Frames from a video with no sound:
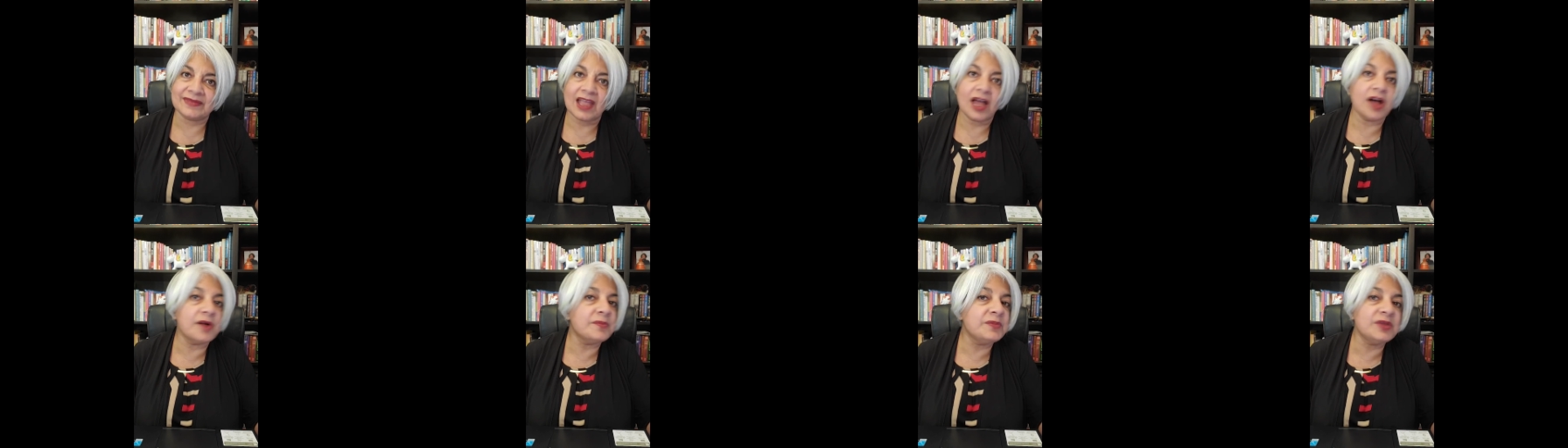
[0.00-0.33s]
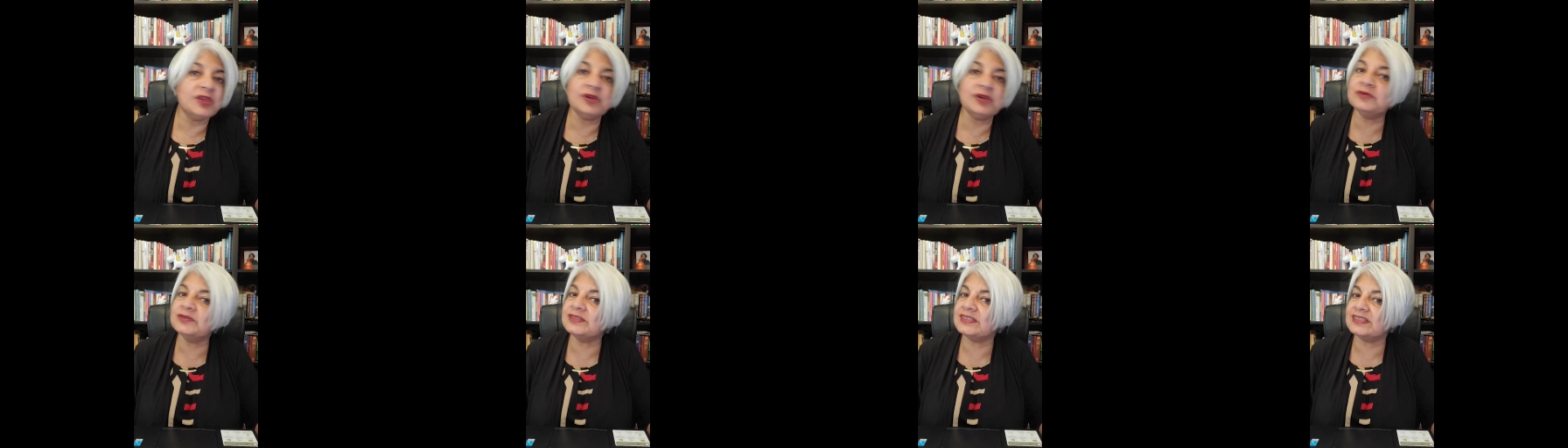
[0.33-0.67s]

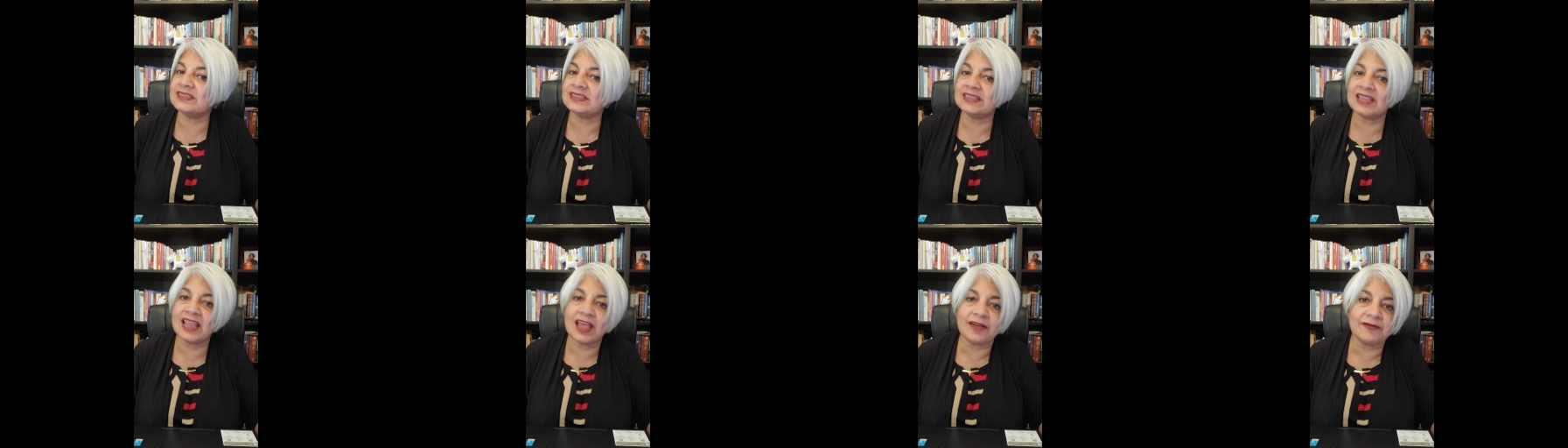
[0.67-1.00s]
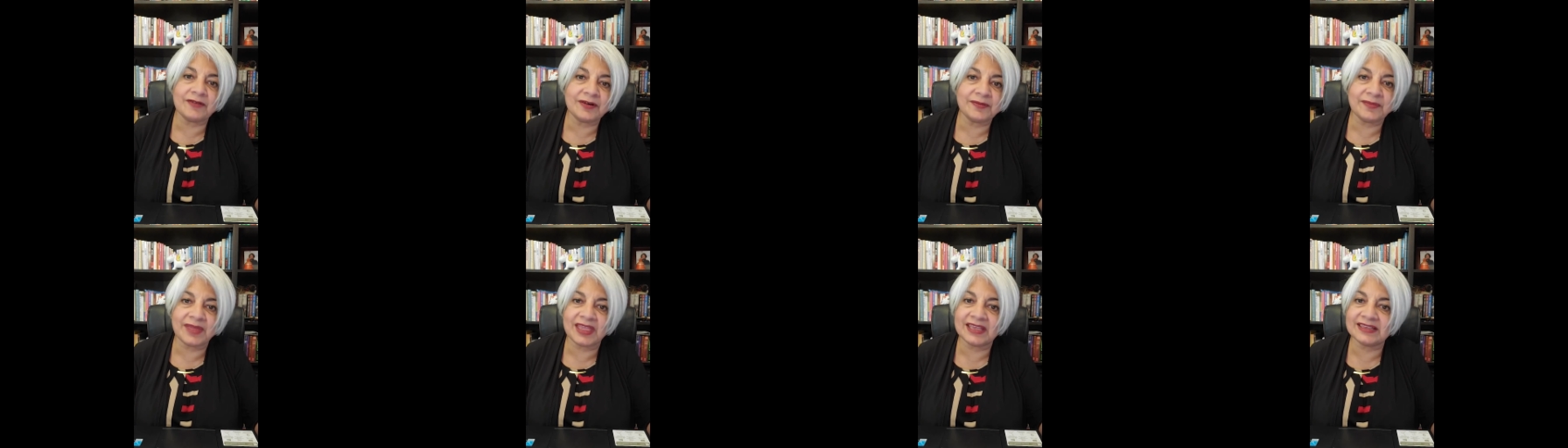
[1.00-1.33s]
Abuse
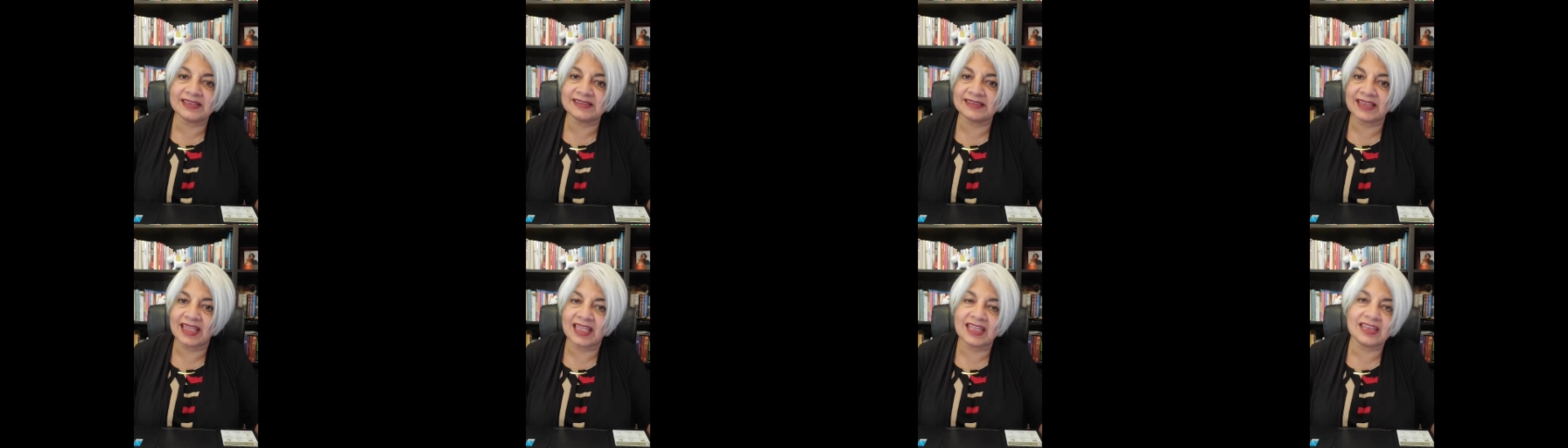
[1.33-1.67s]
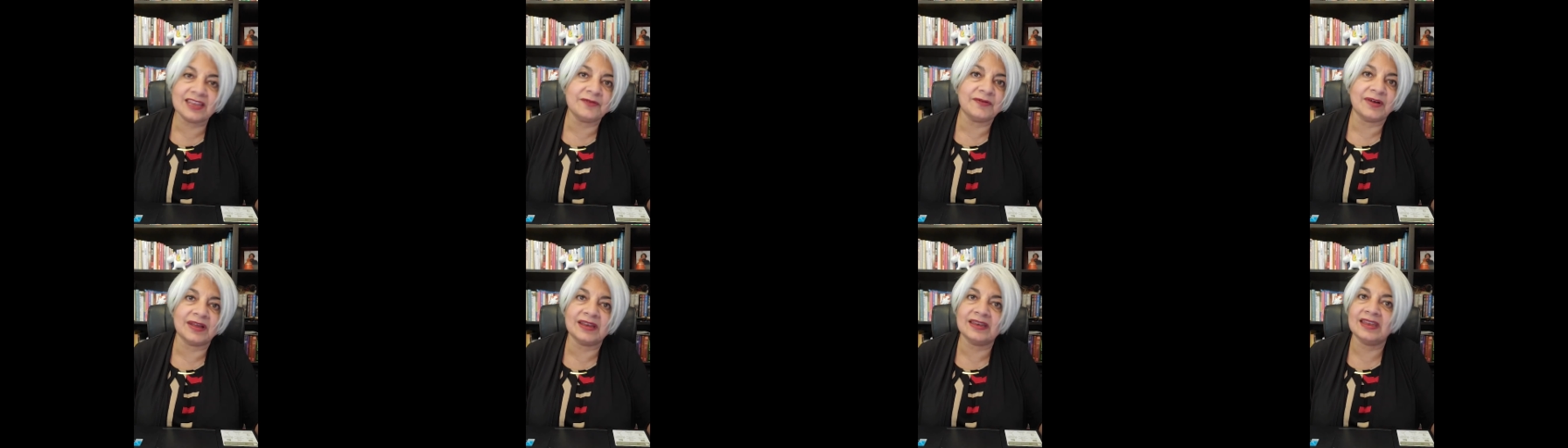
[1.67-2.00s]
never makes
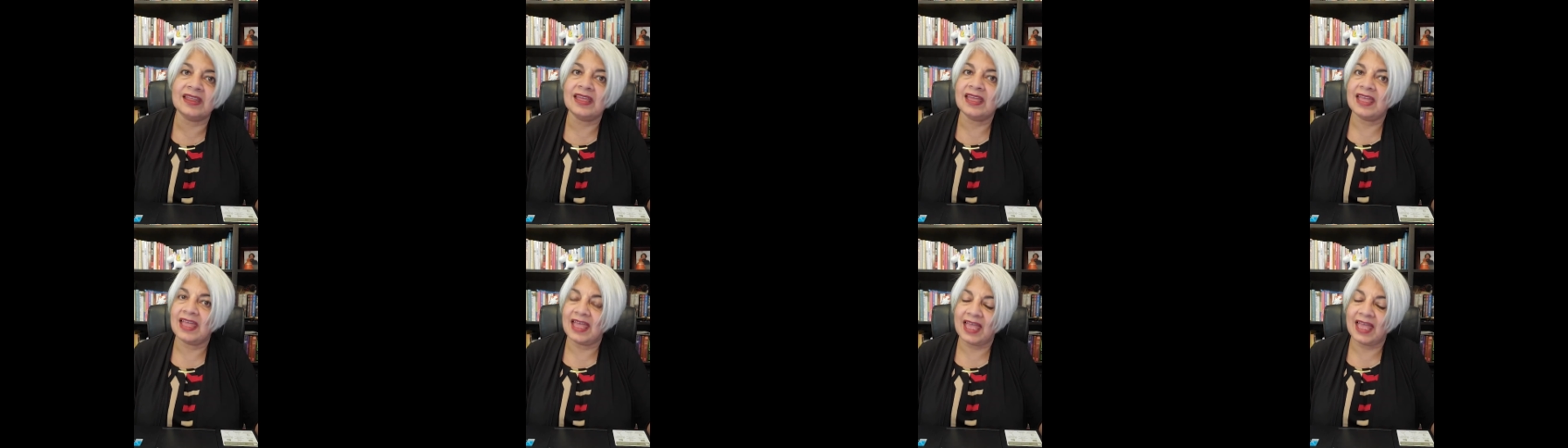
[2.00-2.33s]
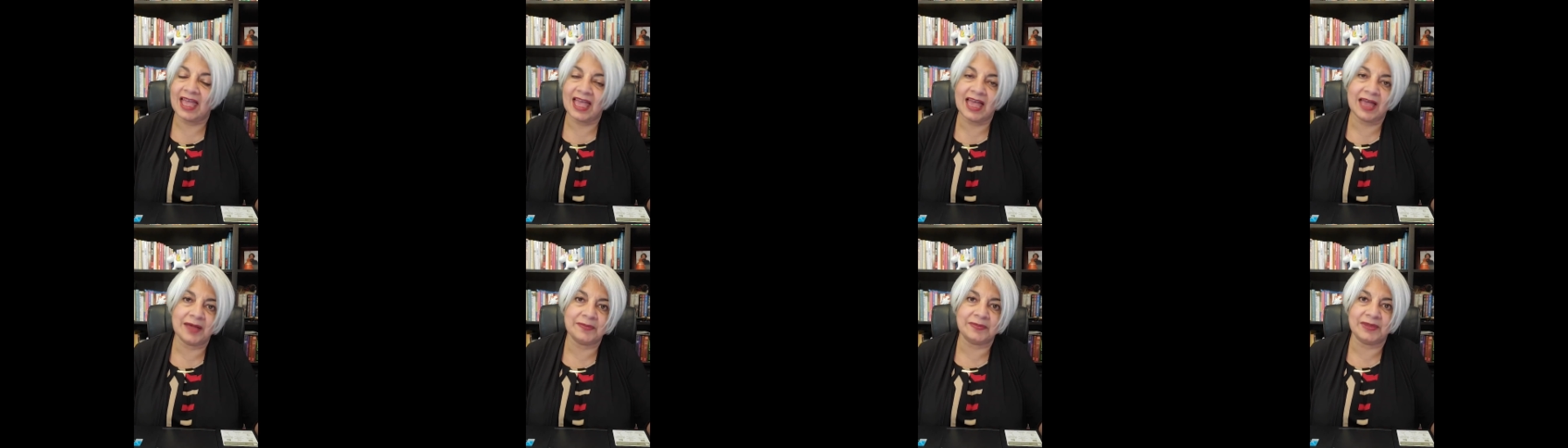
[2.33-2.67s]
anyone
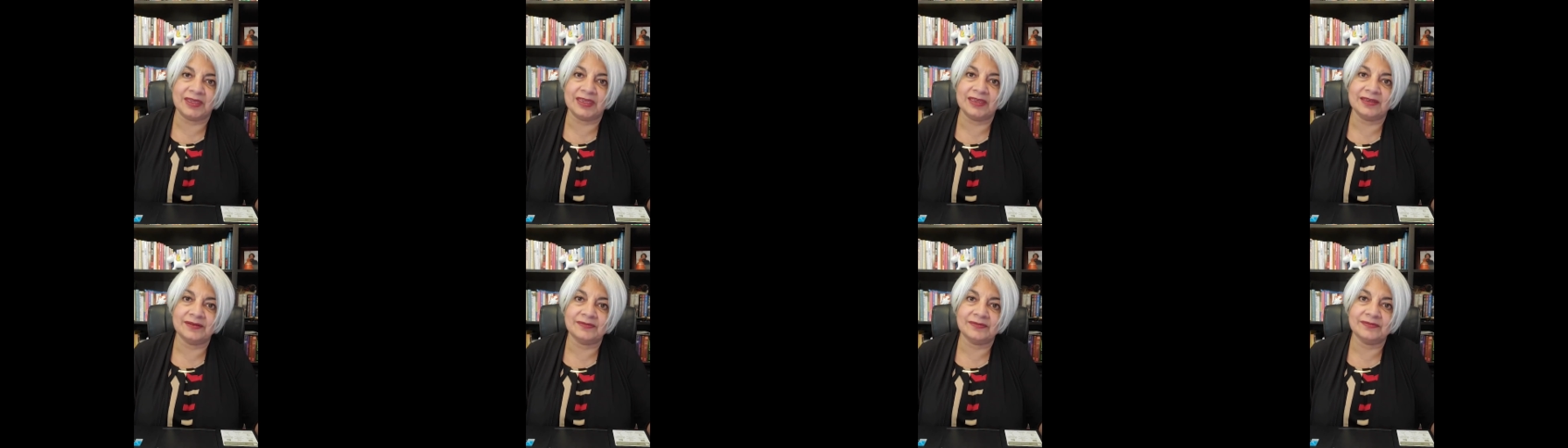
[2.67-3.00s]
happy.